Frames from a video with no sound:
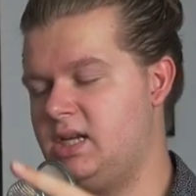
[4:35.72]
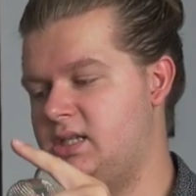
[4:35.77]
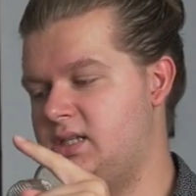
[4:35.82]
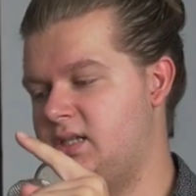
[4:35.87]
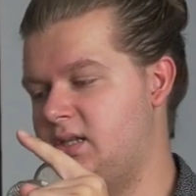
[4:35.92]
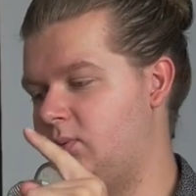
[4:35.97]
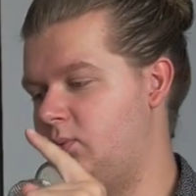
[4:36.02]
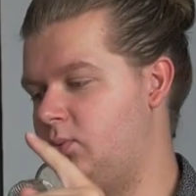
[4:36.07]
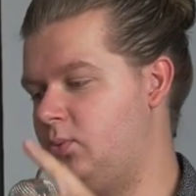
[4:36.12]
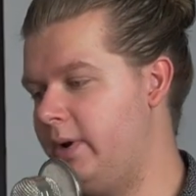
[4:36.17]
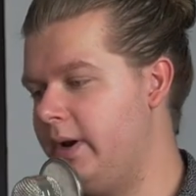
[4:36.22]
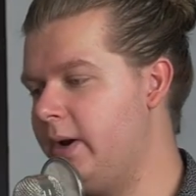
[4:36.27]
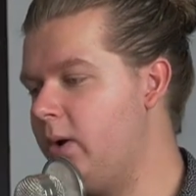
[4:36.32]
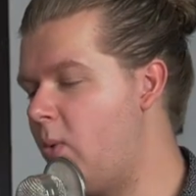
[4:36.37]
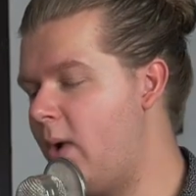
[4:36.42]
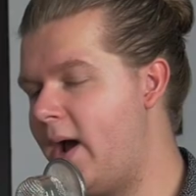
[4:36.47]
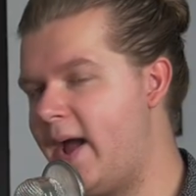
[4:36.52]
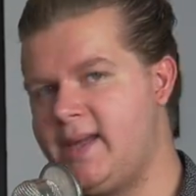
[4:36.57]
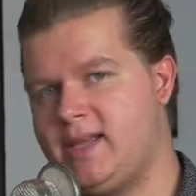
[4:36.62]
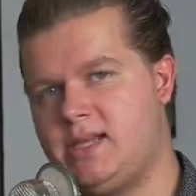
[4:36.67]

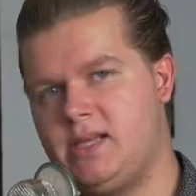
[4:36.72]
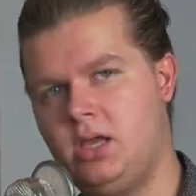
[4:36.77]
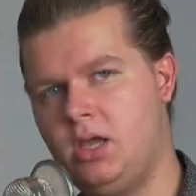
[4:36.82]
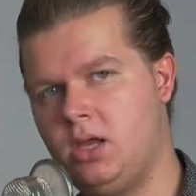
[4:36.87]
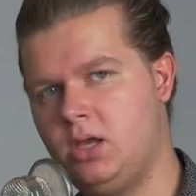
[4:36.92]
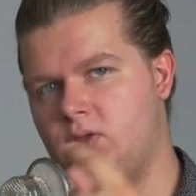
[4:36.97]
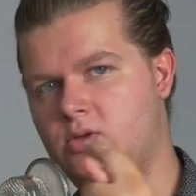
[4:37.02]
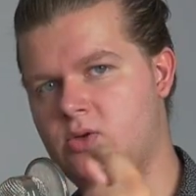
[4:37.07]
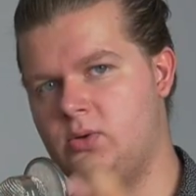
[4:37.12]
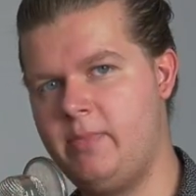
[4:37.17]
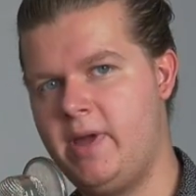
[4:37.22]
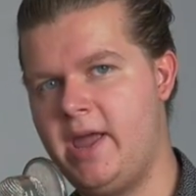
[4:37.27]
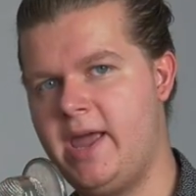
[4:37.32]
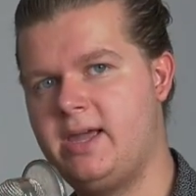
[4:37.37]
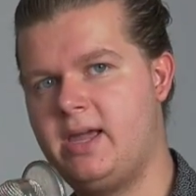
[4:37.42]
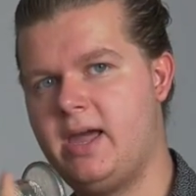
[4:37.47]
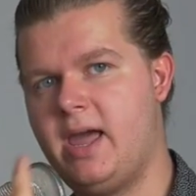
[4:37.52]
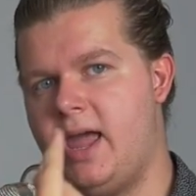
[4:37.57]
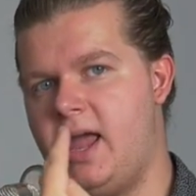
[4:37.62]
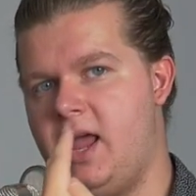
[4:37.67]
tutorials or
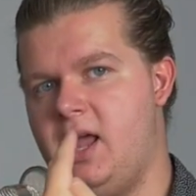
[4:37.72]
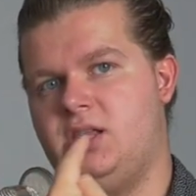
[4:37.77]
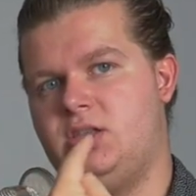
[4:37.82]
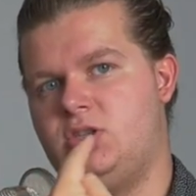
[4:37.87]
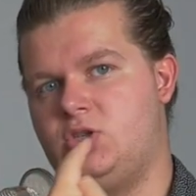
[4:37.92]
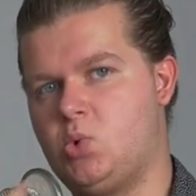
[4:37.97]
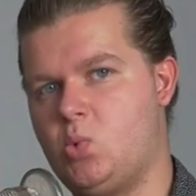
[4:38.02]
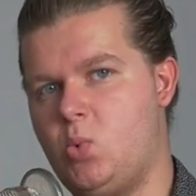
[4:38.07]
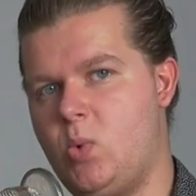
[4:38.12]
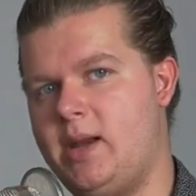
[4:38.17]
online video